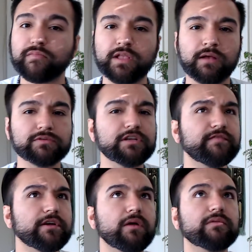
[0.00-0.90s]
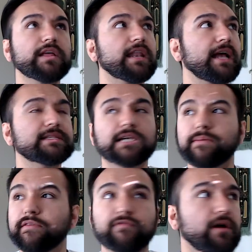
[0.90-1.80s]
I'm trying to figure out where that light's
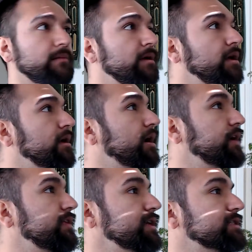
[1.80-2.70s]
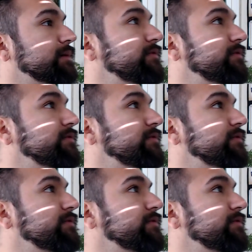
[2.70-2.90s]
coming from. I think it's coming